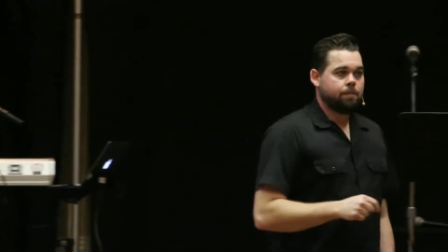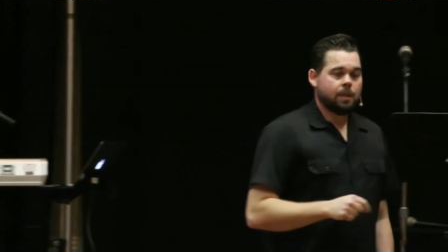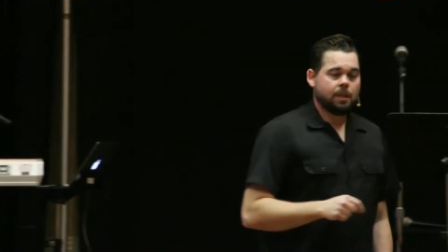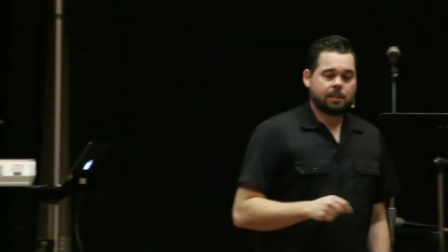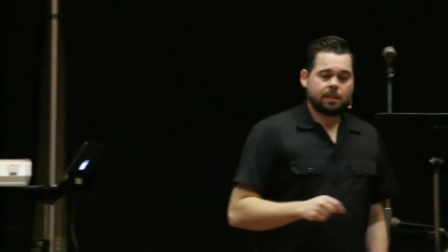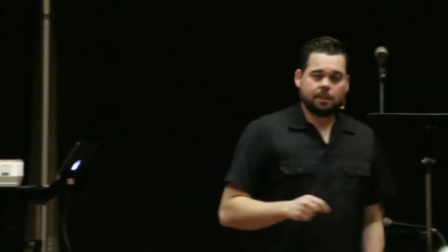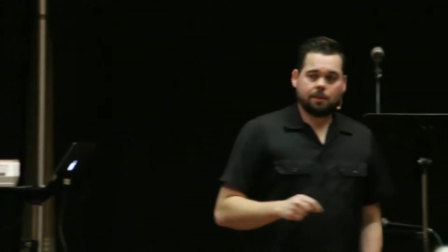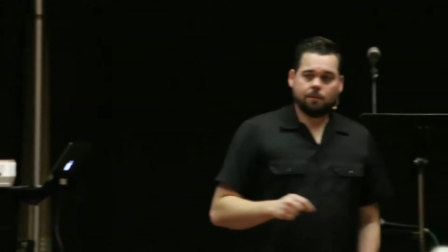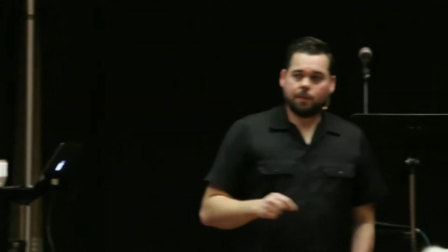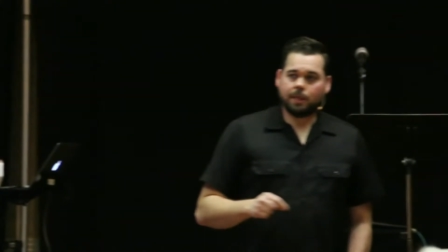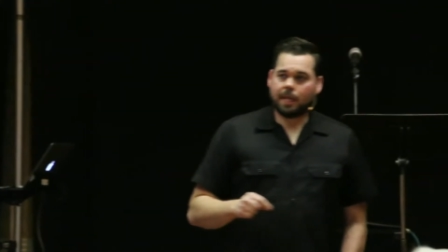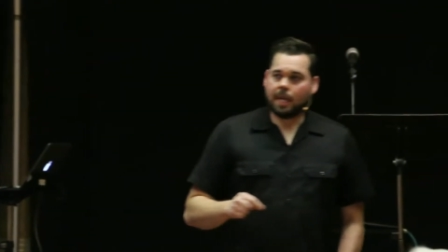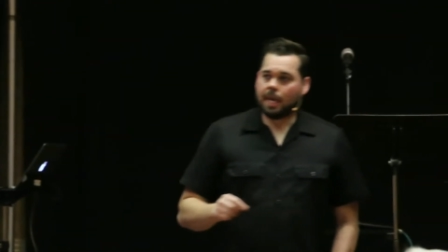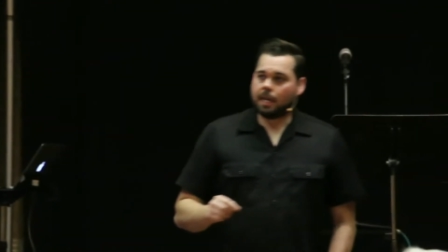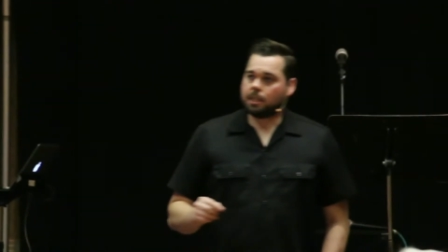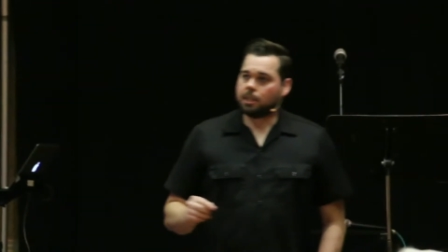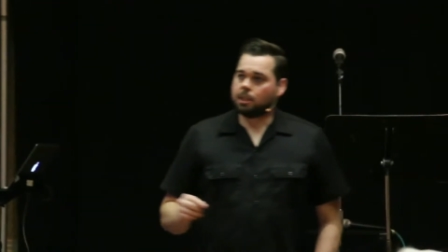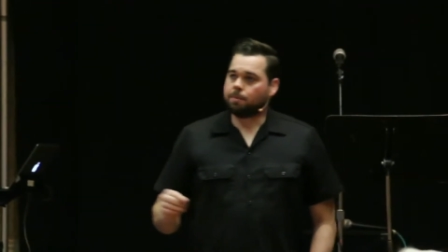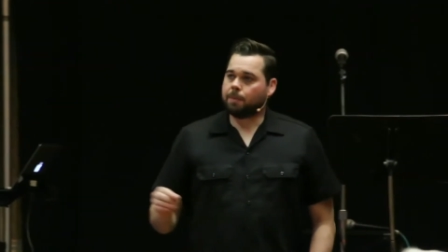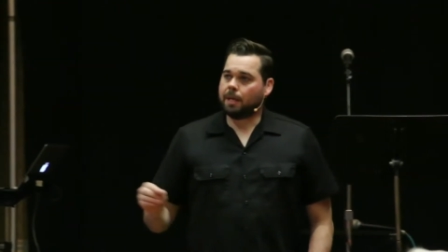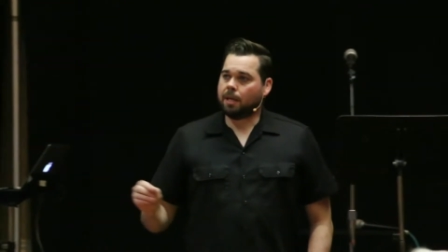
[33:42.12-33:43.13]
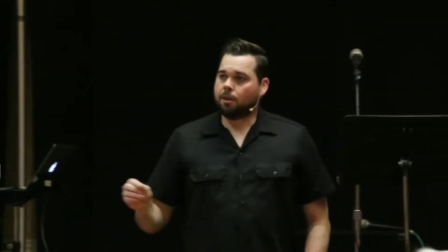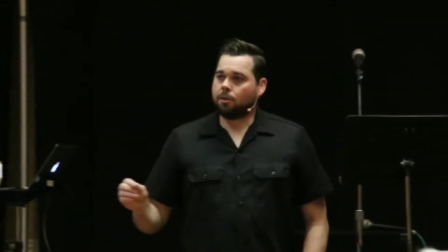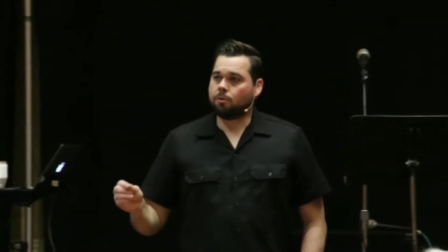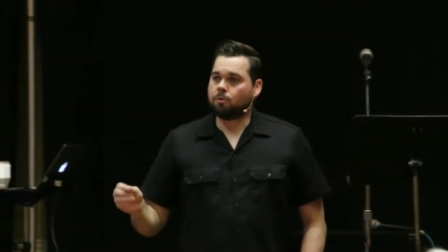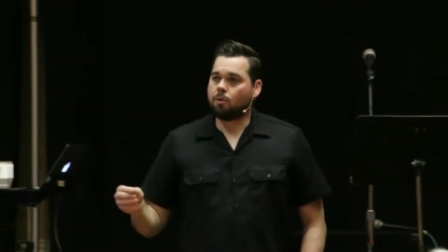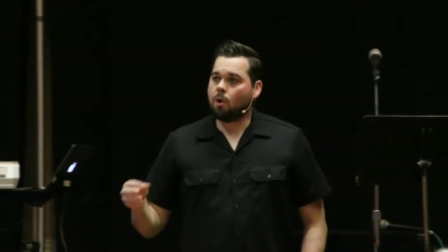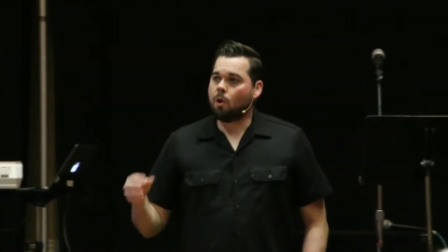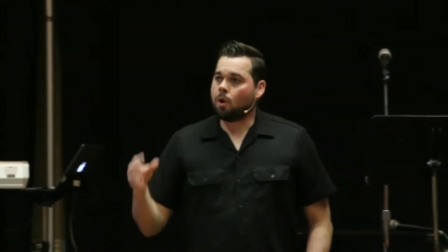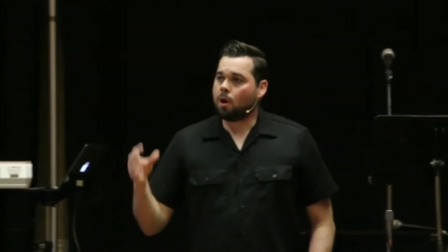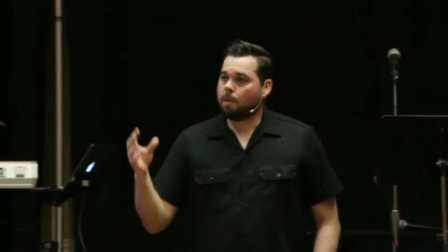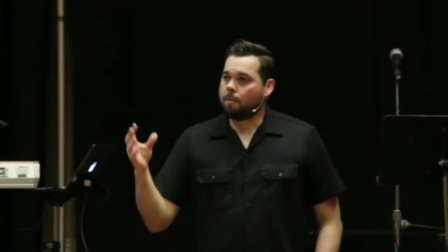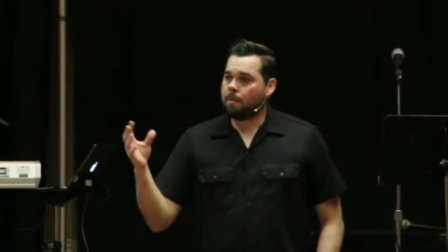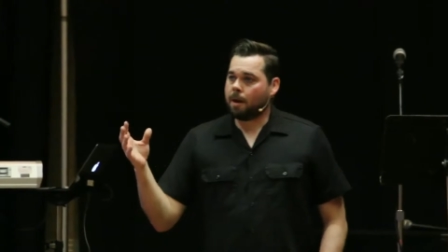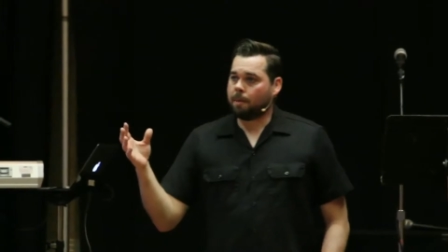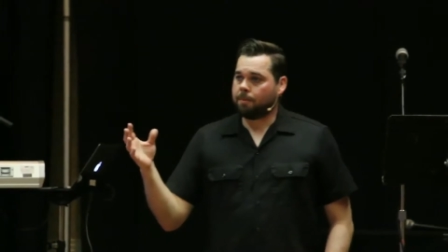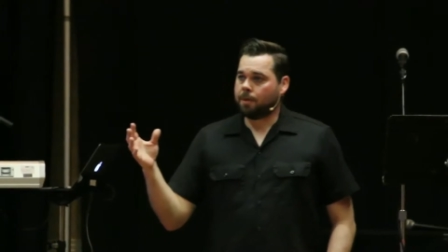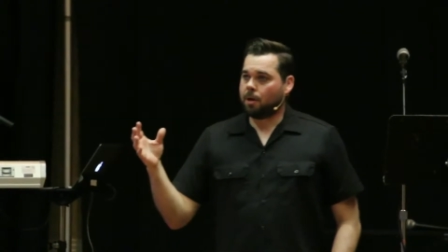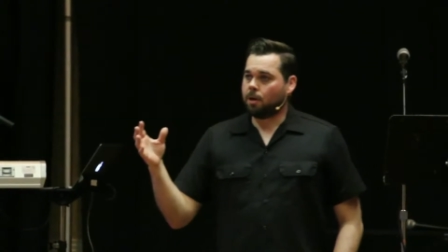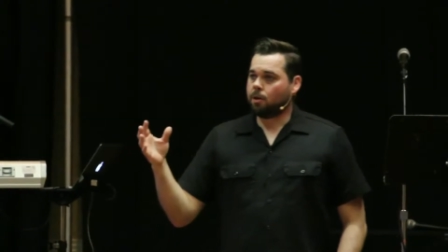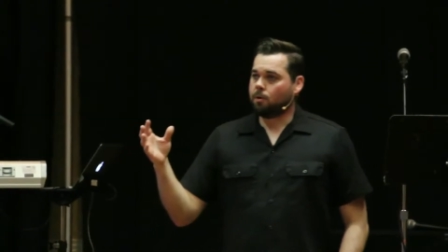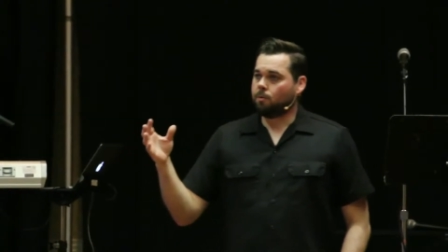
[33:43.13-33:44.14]
It's, we can't just be throwing them
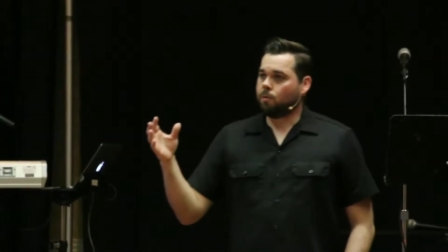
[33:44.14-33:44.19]
up there.